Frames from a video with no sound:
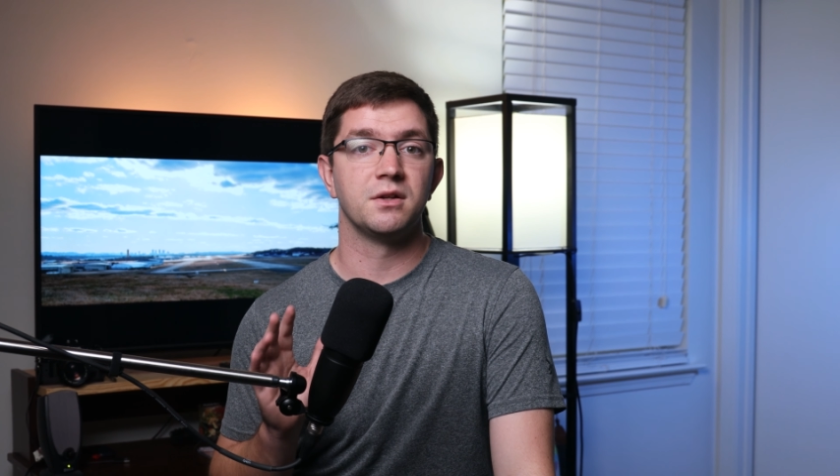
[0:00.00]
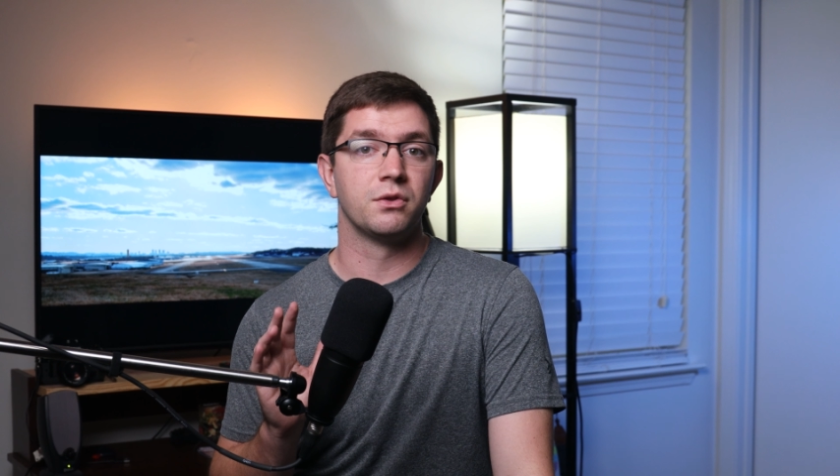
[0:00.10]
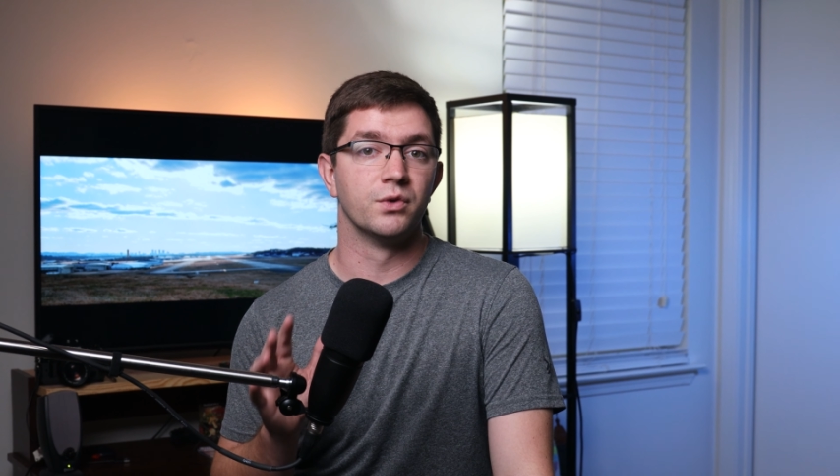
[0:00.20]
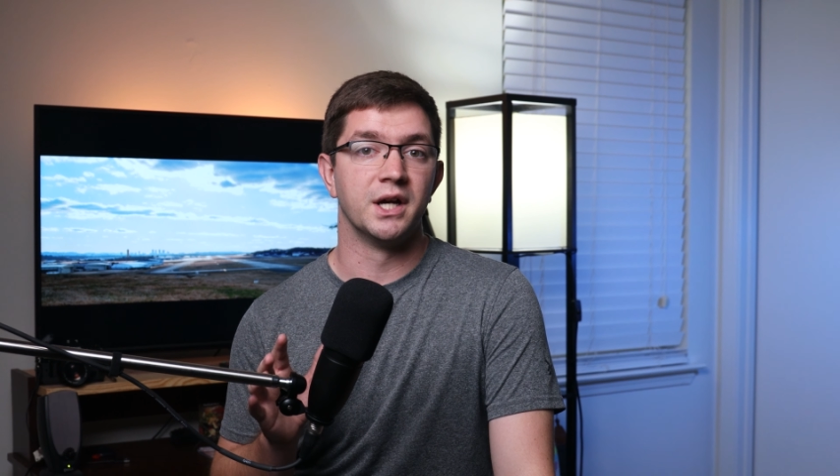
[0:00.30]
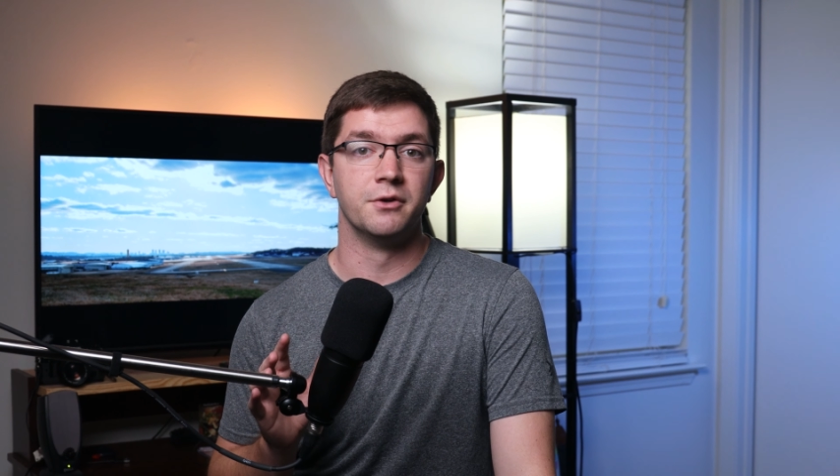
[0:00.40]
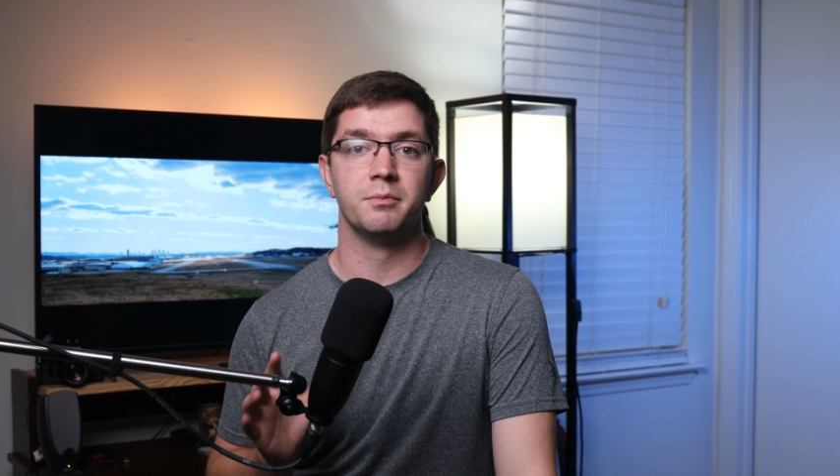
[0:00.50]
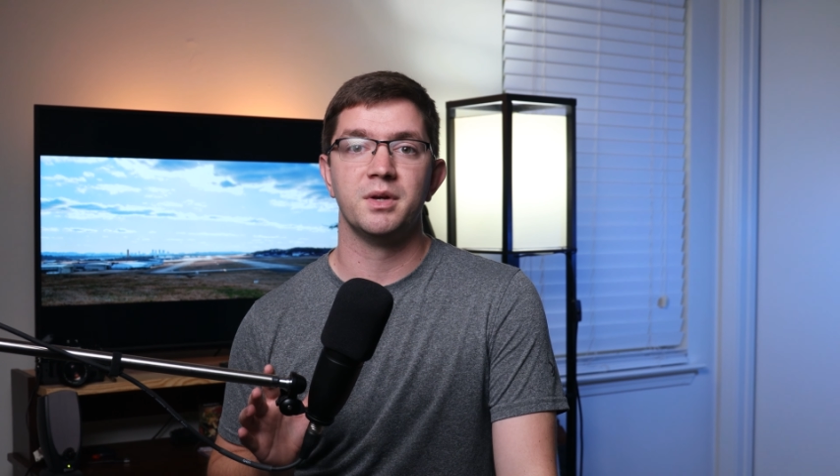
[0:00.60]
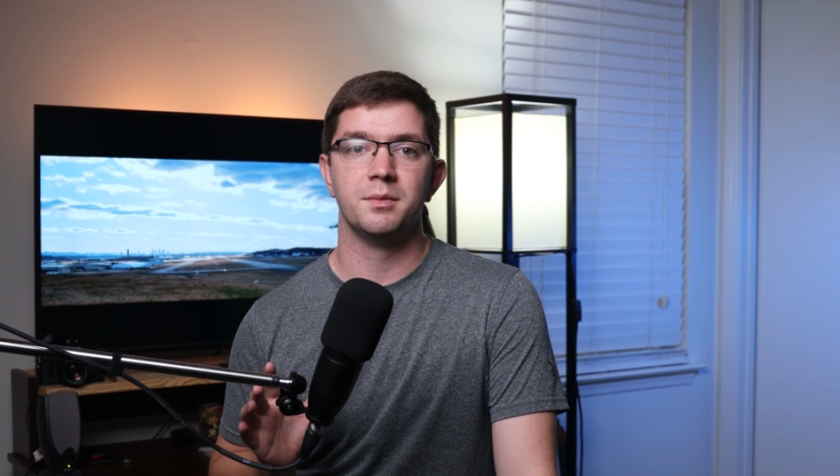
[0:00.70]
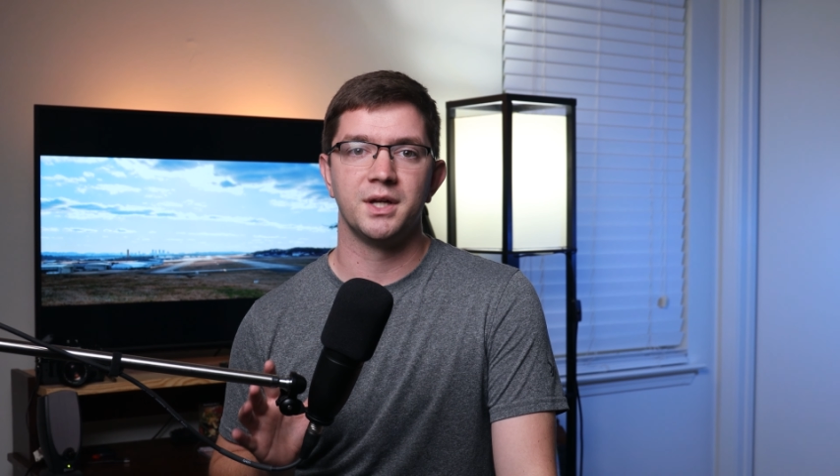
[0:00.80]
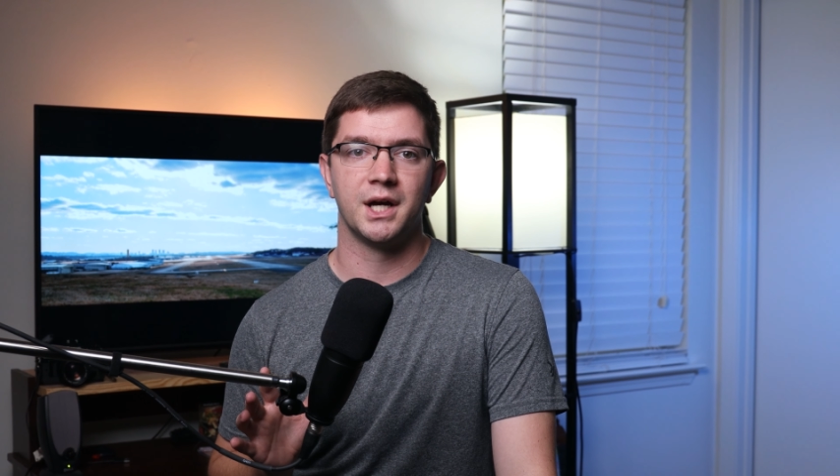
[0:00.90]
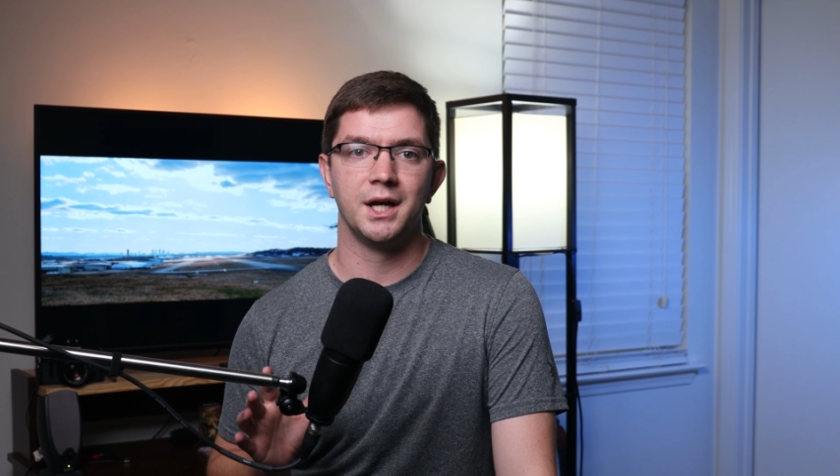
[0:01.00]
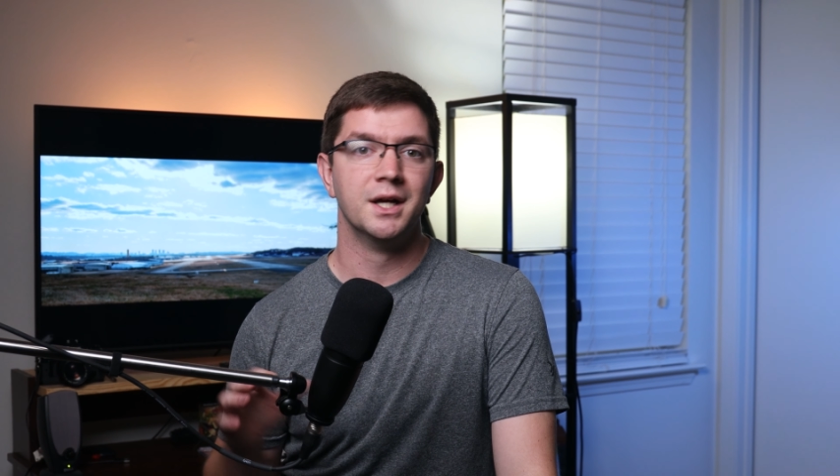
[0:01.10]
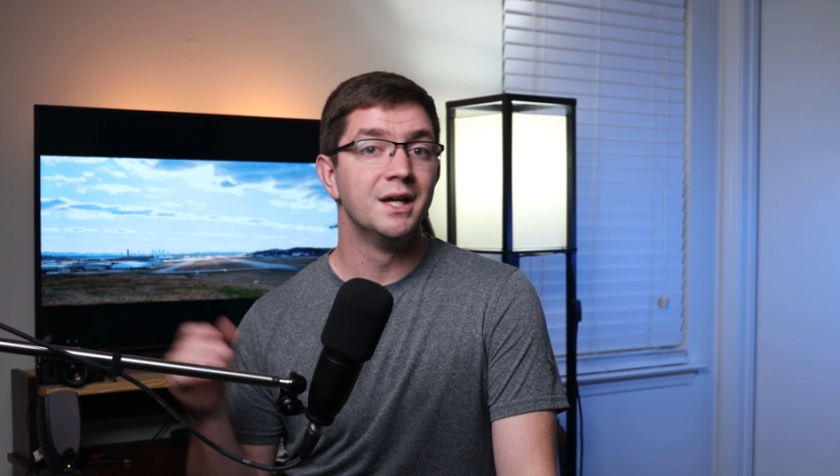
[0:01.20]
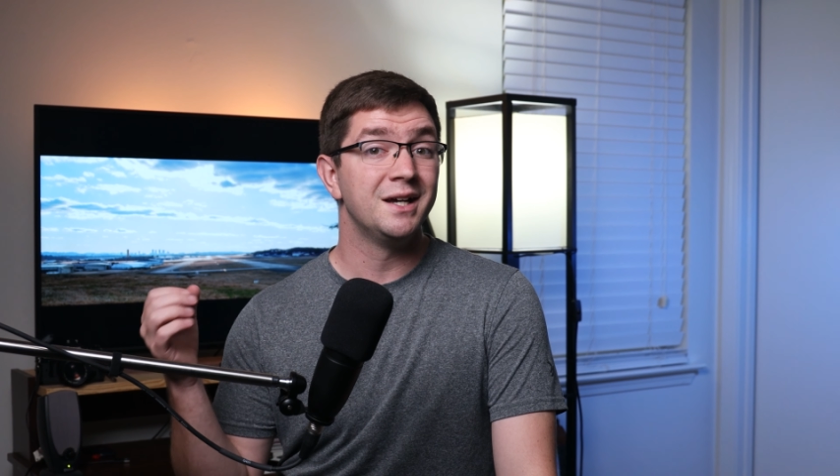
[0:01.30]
to 300 PPI,